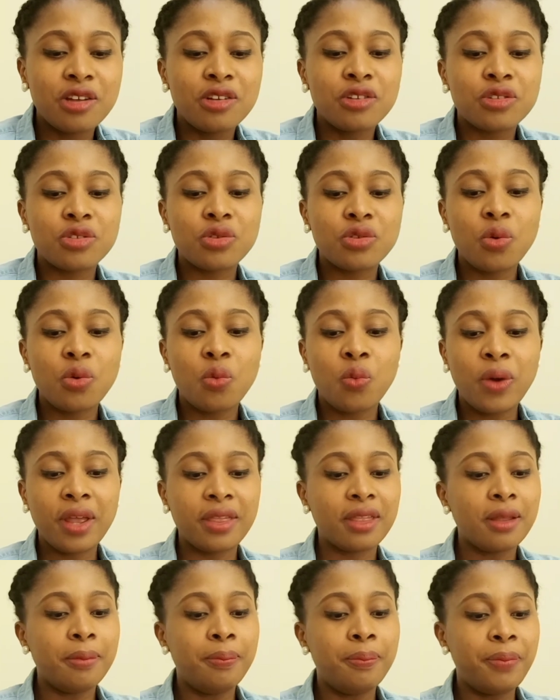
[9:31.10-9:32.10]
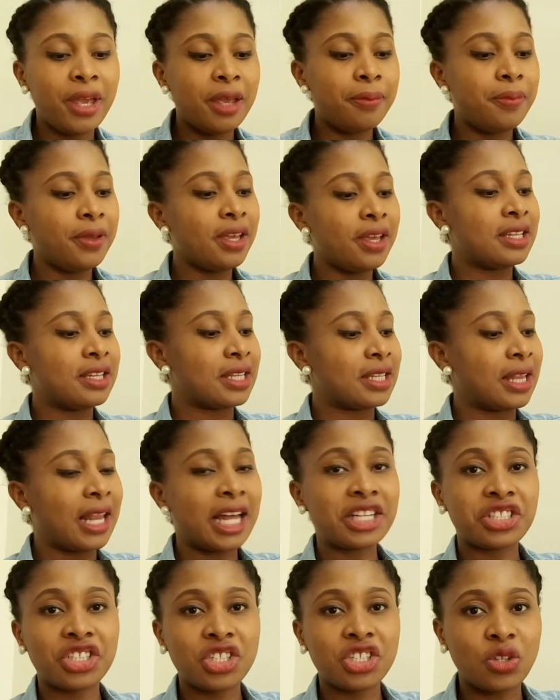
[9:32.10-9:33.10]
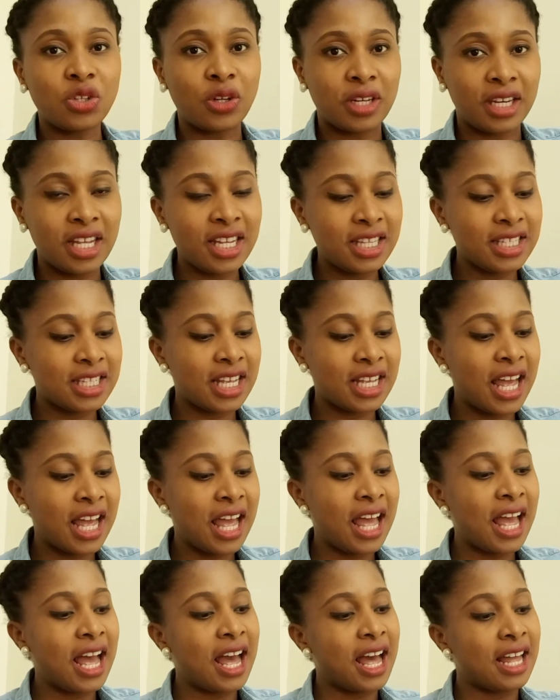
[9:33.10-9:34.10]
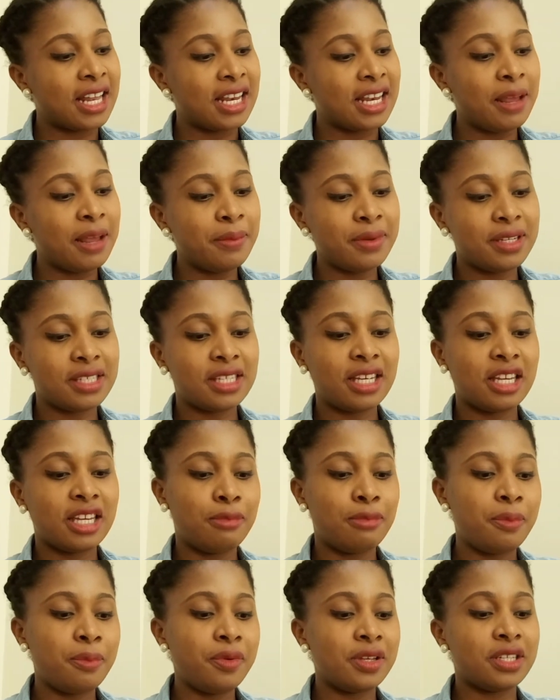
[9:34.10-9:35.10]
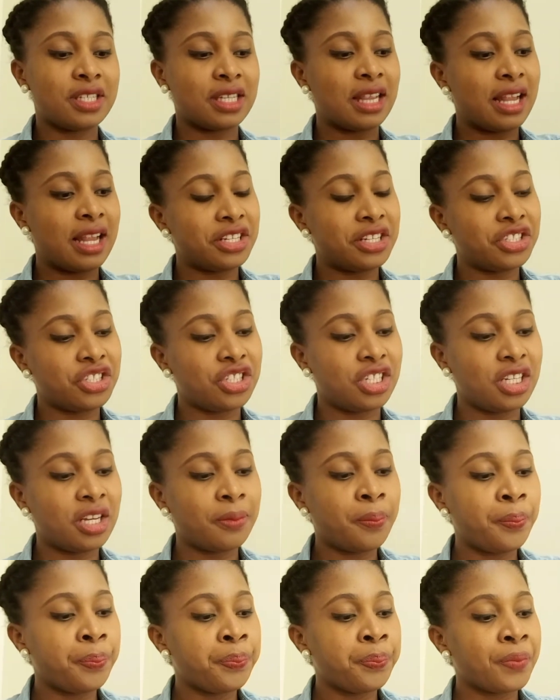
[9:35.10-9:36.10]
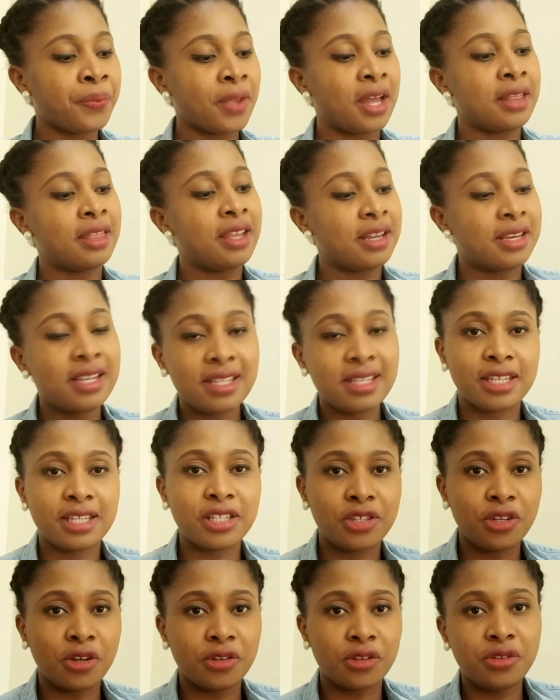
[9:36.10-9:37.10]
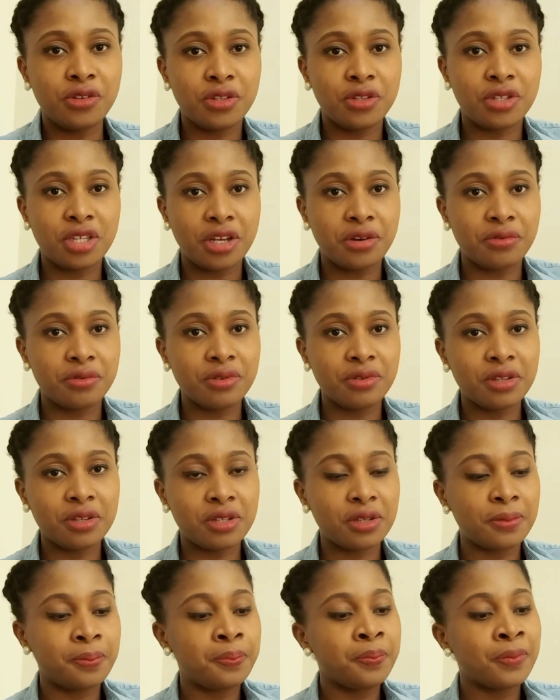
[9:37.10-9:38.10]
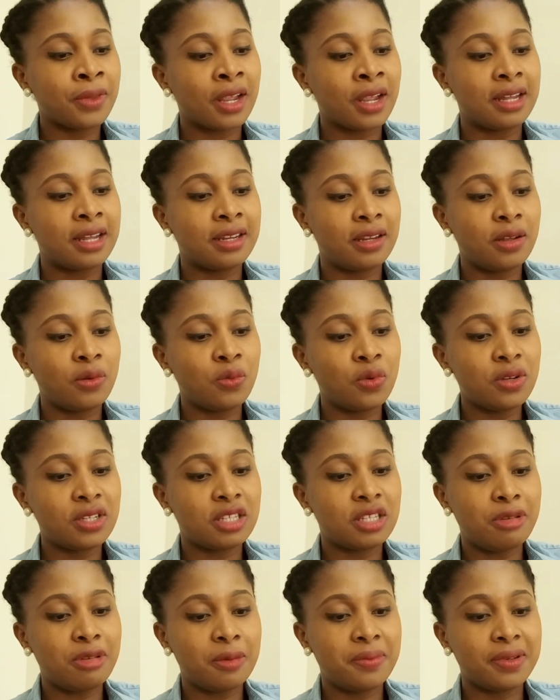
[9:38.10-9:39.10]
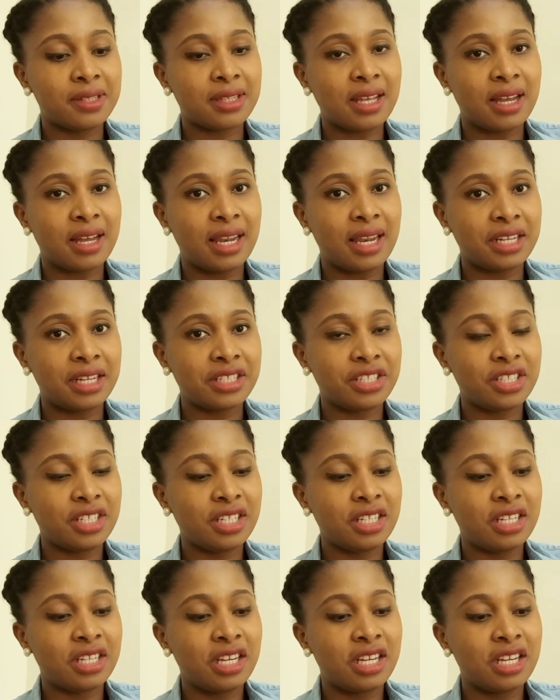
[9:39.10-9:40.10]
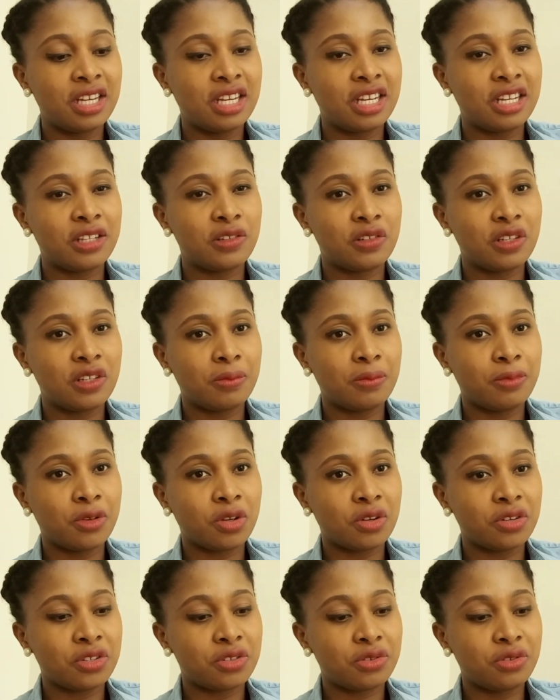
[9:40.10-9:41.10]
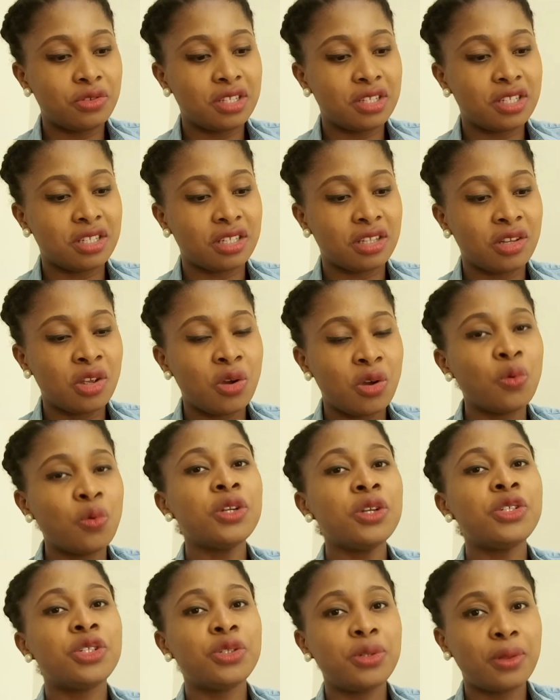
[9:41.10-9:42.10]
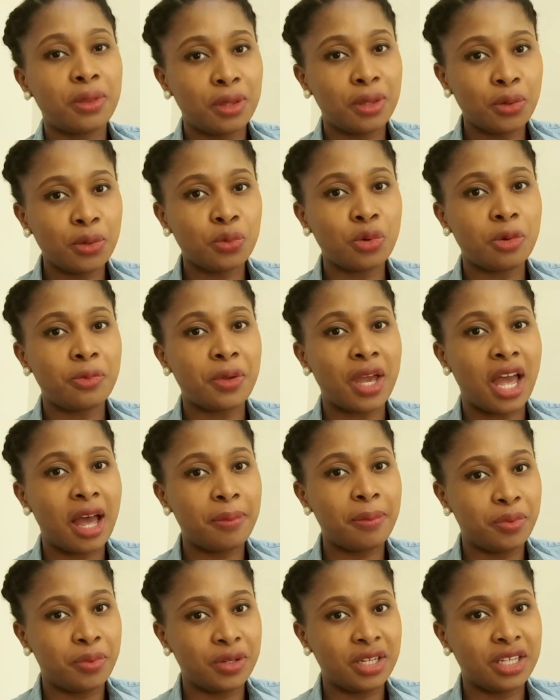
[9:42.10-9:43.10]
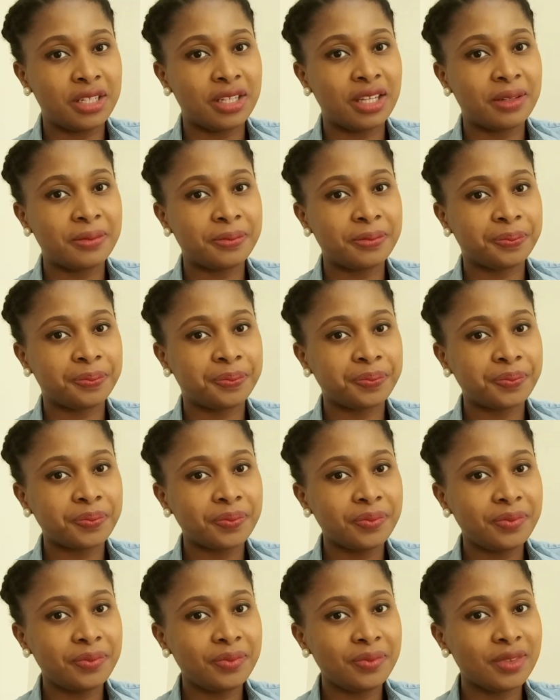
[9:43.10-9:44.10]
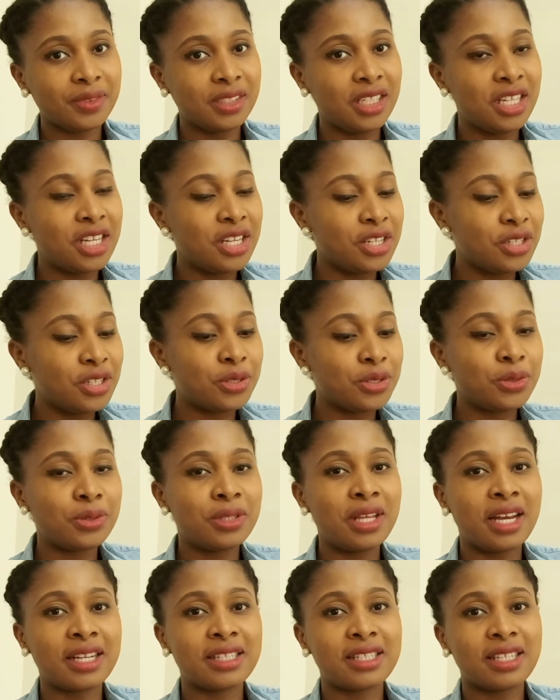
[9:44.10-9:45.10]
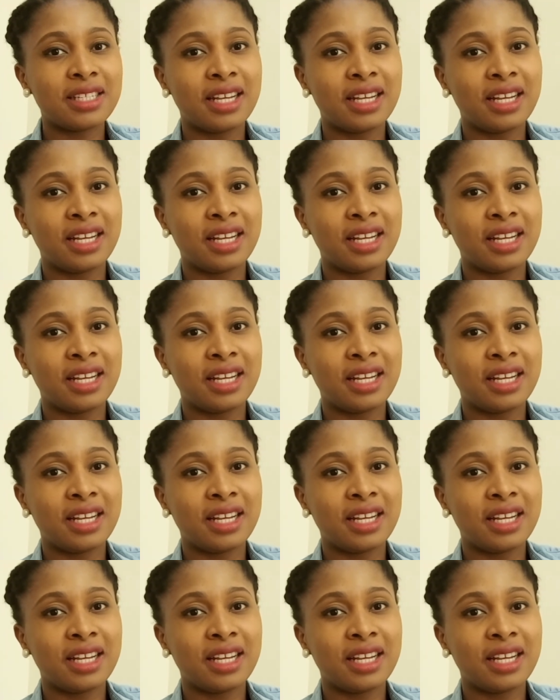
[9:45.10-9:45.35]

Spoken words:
So when the baby is latching on it, and let me say the baby is latching, and then this is your uterus, and then once the baby starts latching, it will be constricting. What do you think will be happening to that